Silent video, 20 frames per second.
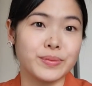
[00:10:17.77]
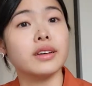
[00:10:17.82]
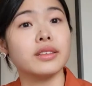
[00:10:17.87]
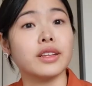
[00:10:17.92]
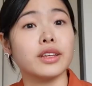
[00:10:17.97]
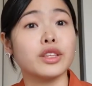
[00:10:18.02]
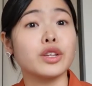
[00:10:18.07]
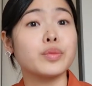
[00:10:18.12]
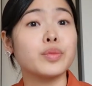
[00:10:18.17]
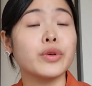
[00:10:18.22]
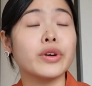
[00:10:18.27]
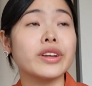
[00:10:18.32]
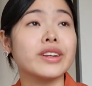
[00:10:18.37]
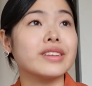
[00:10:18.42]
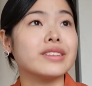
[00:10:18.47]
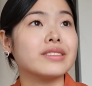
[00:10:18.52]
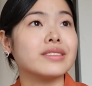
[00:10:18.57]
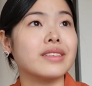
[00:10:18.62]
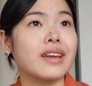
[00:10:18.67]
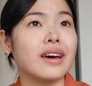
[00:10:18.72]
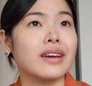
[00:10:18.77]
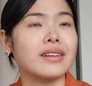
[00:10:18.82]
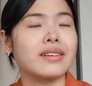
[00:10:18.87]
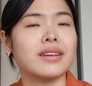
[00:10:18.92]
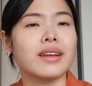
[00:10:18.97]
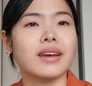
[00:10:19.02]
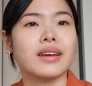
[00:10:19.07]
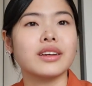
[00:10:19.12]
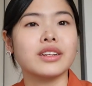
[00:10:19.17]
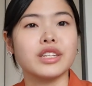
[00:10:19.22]
Another point is that
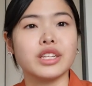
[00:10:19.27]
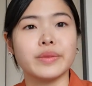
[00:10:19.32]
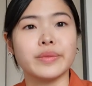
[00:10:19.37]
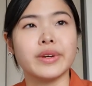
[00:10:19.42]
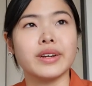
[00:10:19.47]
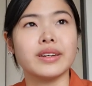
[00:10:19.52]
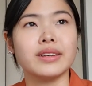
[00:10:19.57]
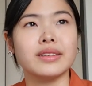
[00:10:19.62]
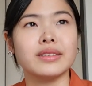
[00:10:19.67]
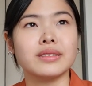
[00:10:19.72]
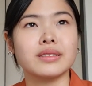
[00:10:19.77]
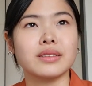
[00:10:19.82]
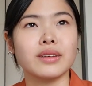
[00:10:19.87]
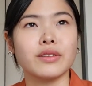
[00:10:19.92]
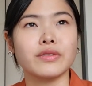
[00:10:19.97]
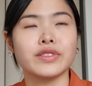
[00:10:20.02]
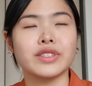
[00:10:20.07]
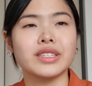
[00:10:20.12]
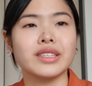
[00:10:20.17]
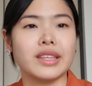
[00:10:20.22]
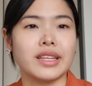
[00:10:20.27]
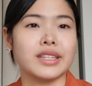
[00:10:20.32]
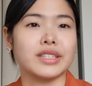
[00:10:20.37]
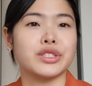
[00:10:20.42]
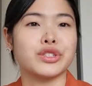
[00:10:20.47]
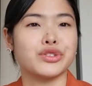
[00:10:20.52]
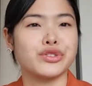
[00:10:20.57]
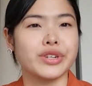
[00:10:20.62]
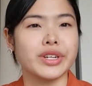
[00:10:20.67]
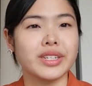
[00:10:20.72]
in academia, it's often
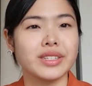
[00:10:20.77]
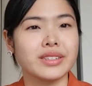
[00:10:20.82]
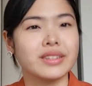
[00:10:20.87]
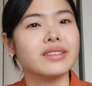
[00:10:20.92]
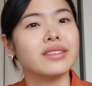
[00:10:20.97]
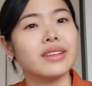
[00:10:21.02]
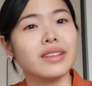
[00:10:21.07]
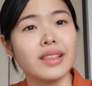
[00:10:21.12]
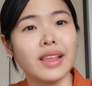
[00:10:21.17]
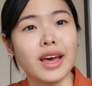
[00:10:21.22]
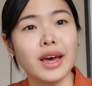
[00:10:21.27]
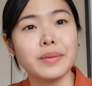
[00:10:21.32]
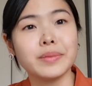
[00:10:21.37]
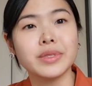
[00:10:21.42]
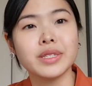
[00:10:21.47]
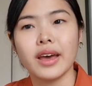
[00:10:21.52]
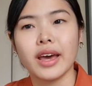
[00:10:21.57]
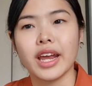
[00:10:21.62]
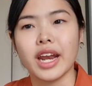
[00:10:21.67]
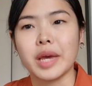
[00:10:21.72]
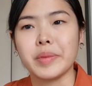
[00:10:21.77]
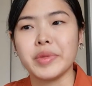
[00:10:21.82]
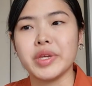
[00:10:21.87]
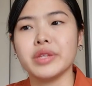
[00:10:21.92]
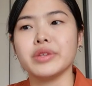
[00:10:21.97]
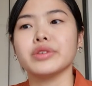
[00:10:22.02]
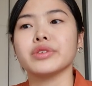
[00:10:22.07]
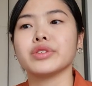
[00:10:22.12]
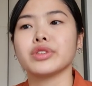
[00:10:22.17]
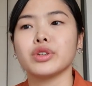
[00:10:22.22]
less strict in the labs, and I
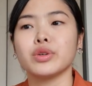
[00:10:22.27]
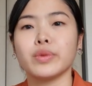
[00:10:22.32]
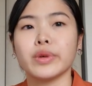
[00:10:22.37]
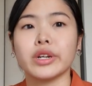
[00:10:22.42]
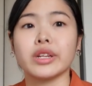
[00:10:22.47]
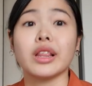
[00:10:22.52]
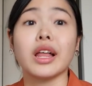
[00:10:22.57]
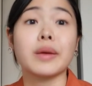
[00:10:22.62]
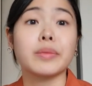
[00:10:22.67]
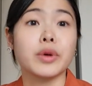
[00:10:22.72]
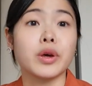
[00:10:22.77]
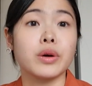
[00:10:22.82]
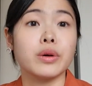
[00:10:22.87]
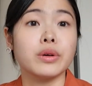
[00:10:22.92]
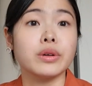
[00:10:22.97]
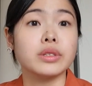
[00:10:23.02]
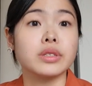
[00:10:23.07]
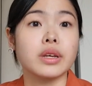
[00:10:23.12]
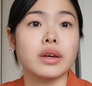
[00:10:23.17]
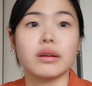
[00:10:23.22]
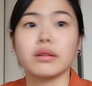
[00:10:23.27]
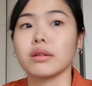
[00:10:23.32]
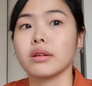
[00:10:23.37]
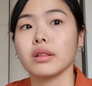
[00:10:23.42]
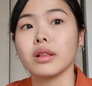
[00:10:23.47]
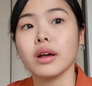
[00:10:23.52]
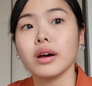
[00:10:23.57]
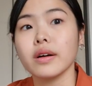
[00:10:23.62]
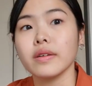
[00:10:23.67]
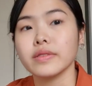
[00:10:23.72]
mean, you still wear lab coats
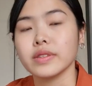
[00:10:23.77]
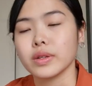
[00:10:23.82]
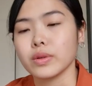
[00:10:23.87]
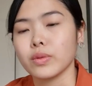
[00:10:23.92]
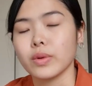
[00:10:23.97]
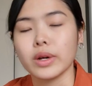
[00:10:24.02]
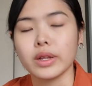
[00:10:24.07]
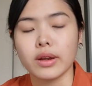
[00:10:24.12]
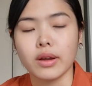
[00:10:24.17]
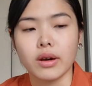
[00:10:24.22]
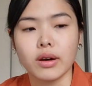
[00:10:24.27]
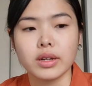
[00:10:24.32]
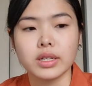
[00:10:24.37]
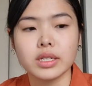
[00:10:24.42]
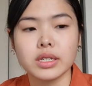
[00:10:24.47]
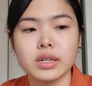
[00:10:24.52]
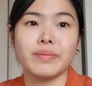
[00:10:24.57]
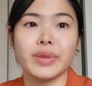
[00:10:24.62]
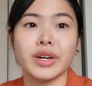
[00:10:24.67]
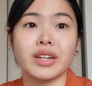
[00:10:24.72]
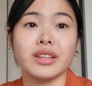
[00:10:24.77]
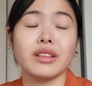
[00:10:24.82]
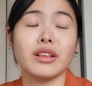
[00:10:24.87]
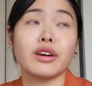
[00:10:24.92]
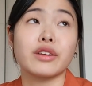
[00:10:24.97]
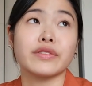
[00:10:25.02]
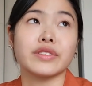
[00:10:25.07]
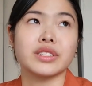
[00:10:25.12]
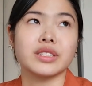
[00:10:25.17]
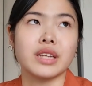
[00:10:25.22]
and gloves and whatnot, but a
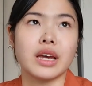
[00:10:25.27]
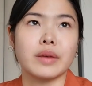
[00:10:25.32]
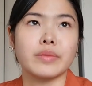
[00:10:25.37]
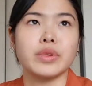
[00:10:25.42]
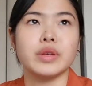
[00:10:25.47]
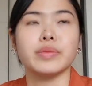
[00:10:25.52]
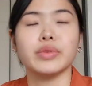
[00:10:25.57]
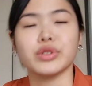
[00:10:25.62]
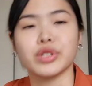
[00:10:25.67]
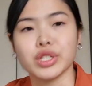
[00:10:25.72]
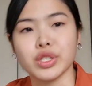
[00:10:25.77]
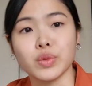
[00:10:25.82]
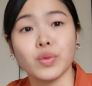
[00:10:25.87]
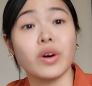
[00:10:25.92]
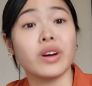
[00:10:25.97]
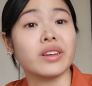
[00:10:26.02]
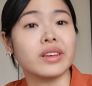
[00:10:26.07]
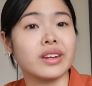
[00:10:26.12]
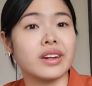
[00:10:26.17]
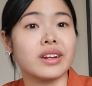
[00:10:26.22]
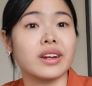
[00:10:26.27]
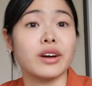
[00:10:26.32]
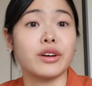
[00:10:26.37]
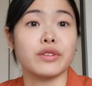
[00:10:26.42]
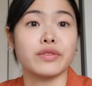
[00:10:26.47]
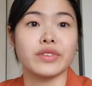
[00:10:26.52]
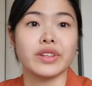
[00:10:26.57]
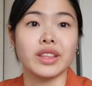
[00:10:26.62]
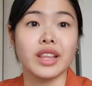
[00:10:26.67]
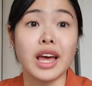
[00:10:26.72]
lot of the time people just walk in and
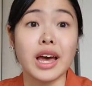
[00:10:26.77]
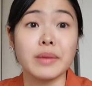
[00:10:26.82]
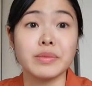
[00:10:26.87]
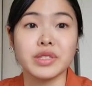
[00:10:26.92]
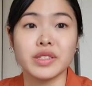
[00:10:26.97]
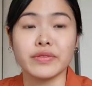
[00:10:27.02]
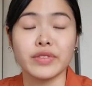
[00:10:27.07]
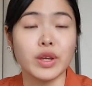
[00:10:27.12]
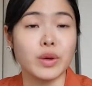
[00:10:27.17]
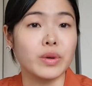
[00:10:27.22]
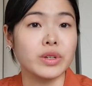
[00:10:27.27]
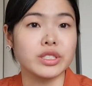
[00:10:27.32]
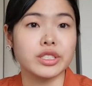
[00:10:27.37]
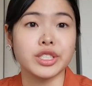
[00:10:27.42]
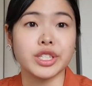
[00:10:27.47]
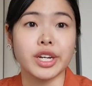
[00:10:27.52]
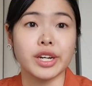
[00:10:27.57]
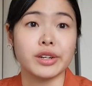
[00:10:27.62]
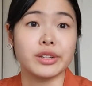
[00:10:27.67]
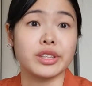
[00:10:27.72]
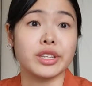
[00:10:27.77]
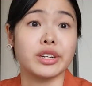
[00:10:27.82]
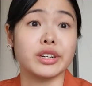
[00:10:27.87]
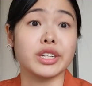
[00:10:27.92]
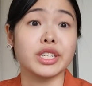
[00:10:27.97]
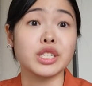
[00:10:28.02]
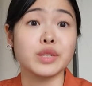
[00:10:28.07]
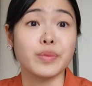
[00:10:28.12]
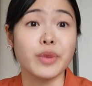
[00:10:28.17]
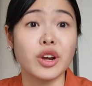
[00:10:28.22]
out of the labs if they want to check on
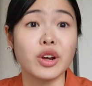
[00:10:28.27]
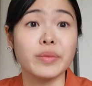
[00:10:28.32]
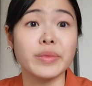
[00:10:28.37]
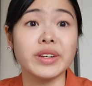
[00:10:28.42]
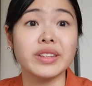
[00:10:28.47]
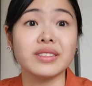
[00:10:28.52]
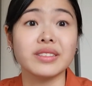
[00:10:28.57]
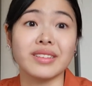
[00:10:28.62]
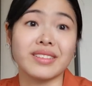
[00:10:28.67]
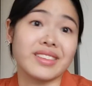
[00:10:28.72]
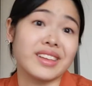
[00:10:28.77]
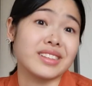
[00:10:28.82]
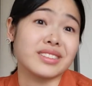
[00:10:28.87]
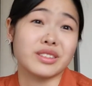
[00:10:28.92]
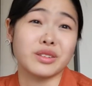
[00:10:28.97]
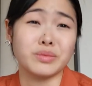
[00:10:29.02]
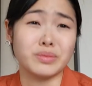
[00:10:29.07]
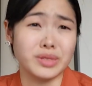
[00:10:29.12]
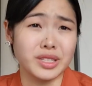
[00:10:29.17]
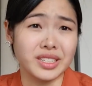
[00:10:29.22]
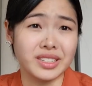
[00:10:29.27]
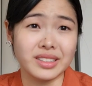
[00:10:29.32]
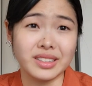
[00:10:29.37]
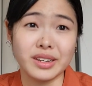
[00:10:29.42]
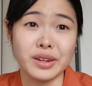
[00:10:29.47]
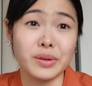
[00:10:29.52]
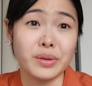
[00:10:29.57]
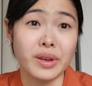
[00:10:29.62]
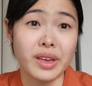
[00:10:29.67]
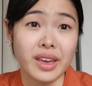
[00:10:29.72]
their experiments, and that's
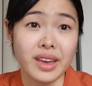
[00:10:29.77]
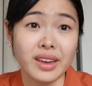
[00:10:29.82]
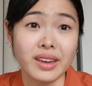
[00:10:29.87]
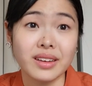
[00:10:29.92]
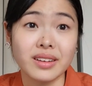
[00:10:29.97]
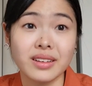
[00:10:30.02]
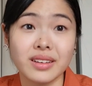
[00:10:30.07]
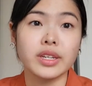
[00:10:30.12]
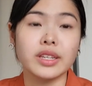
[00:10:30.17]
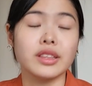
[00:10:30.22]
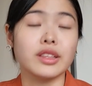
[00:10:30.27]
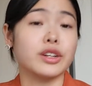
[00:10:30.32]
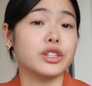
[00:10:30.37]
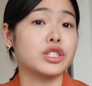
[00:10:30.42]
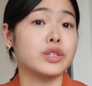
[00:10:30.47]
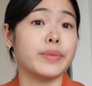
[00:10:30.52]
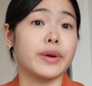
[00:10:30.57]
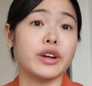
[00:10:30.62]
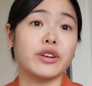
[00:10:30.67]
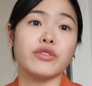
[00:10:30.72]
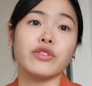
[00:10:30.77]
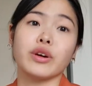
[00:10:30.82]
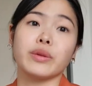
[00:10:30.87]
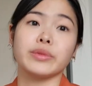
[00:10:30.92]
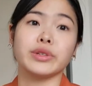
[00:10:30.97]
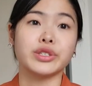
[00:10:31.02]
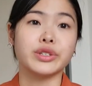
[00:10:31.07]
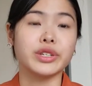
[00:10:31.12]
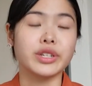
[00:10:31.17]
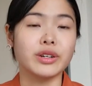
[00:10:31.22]
completely okay. In larger
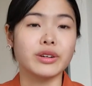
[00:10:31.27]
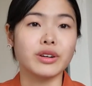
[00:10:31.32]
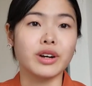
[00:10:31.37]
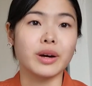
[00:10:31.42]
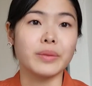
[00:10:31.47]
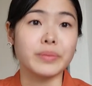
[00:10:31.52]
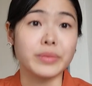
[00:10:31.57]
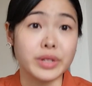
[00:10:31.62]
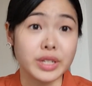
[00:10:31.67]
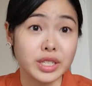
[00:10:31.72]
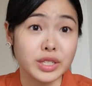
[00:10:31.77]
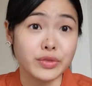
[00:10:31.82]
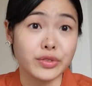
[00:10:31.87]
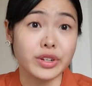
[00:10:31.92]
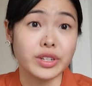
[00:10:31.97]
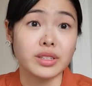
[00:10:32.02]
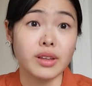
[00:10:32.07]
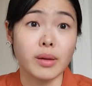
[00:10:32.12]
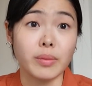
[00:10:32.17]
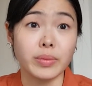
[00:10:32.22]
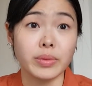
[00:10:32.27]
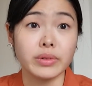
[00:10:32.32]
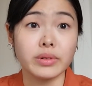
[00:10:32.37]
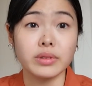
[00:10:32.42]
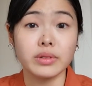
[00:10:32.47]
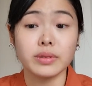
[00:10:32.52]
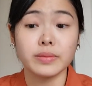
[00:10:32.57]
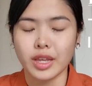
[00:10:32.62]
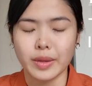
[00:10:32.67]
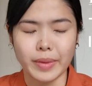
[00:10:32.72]
biopharmaceutical companies, for
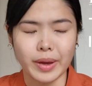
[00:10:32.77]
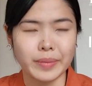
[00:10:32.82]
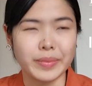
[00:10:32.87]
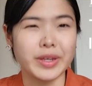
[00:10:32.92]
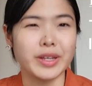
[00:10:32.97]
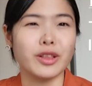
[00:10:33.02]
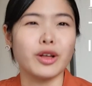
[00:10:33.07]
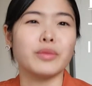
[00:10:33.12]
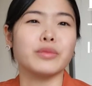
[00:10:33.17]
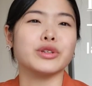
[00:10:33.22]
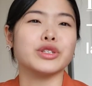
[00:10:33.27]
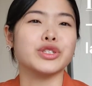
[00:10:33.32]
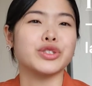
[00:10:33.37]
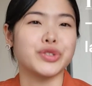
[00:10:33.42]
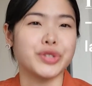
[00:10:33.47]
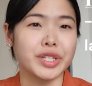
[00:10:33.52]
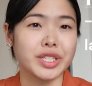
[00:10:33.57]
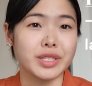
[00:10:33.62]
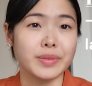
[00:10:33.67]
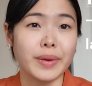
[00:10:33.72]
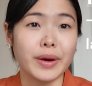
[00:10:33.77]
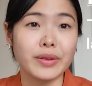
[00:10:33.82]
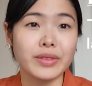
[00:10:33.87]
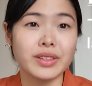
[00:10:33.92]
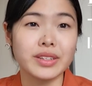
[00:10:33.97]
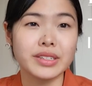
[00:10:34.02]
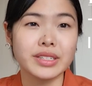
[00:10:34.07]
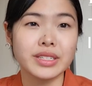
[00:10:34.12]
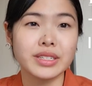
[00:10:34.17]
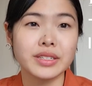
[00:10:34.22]
example, they might be a lot more strict
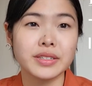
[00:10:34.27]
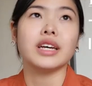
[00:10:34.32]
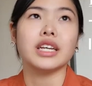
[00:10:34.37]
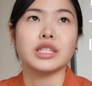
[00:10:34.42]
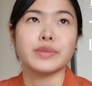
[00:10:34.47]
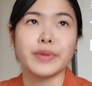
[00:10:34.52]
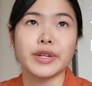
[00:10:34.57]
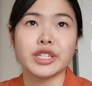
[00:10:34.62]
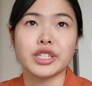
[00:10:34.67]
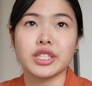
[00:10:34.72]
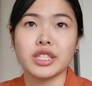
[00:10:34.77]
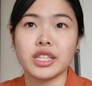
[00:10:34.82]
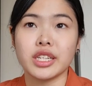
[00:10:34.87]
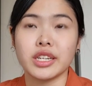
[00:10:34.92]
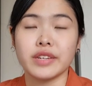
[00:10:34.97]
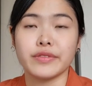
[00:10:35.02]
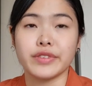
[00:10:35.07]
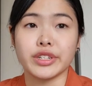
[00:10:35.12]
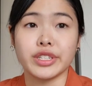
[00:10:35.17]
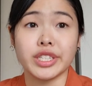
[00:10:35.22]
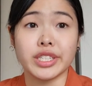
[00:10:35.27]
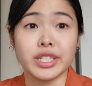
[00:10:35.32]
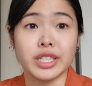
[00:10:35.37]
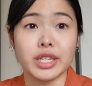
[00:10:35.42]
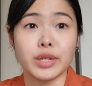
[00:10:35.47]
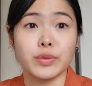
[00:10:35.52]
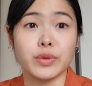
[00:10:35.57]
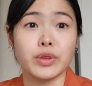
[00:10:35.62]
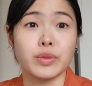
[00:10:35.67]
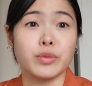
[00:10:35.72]
about this, especially if you're
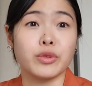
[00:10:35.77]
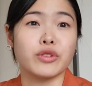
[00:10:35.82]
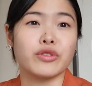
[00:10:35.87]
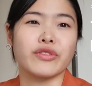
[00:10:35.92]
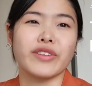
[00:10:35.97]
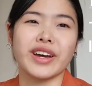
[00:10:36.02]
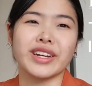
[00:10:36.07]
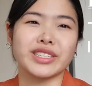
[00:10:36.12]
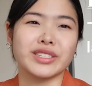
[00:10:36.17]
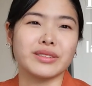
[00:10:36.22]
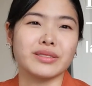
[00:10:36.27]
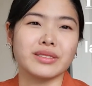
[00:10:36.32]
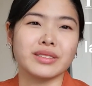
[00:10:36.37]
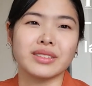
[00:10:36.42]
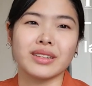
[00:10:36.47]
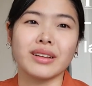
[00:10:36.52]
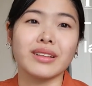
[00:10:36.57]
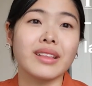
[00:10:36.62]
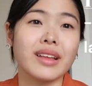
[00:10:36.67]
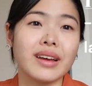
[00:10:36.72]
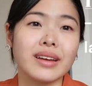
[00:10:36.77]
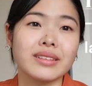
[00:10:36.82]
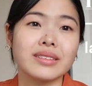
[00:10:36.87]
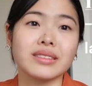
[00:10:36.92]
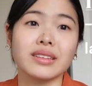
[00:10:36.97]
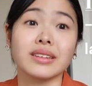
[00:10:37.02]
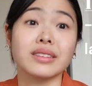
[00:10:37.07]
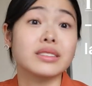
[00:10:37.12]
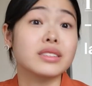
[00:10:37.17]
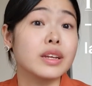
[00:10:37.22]
dealing with more fragile cell
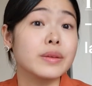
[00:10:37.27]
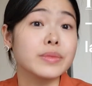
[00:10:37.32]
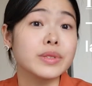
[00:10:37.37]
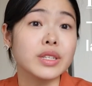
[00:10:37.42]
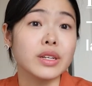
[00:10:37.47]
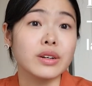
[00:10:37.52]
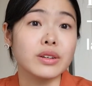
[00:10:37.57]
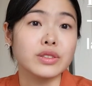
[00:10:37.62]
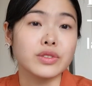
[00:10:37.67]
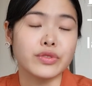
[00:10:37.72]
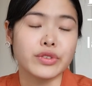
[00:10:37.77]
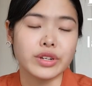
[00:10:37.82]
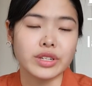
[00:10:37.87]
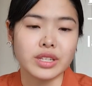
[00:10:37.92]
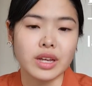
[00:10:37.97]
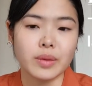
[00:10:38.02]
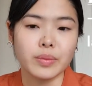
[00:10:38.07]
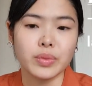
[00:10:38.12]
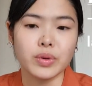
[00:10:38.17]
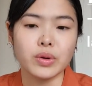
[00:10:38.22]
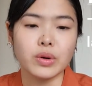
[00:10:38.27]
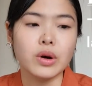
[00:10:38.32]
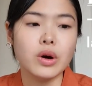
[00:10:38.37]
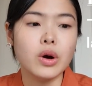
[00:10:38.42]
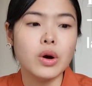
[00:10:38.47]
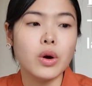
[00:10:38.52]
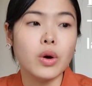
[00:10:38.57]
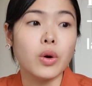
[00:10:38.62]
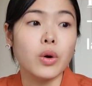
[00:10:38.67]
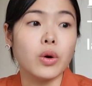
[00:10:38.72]
lines like stem cells, for example,
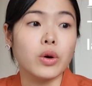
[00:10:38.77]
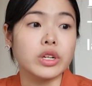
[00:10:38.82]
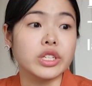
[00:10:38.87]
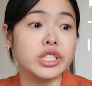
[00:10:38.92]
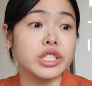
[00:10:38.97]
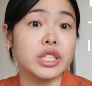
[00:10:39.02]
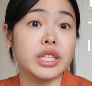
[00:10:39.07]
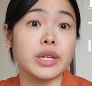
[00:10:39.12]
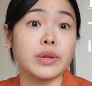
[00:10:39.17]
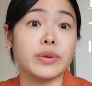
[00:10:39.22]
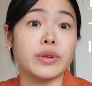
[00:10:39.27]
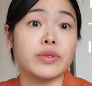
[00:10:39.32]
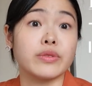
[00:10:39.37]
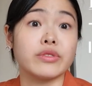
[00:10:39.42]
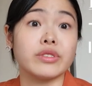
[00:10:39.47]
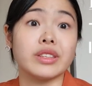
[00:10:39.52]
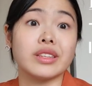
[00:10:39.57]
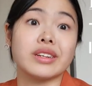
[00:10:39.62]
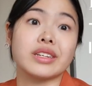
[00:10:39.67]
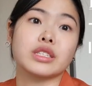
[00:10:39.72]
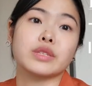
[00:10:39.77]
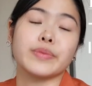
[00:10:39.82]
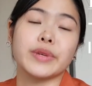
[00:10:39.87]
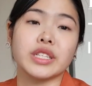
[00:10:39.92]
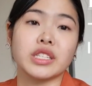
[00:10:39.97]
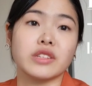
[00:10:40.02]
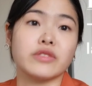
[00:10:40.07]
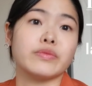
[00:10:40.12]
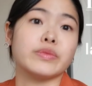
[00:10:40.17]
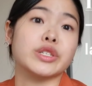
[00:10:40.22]
or dealing with really
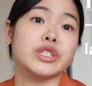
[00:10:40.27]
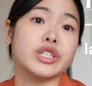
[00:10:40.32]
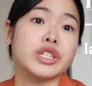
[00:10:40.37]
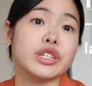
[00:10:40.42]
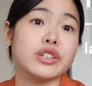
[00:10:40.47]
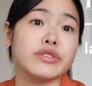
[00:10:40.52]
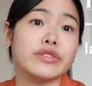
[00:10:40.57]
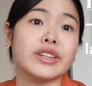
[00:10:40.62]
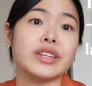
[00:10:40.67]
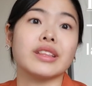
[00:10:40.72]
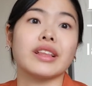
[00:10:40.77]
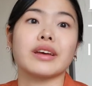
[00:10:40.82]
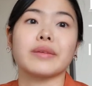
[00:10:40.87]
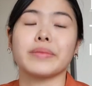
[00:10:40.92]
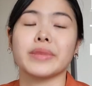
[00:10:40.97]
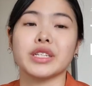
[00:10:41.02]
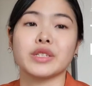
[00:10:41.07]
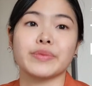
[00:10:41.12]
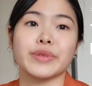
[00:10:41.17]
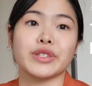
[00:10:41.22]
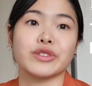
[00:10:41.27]
expensive machinery like mass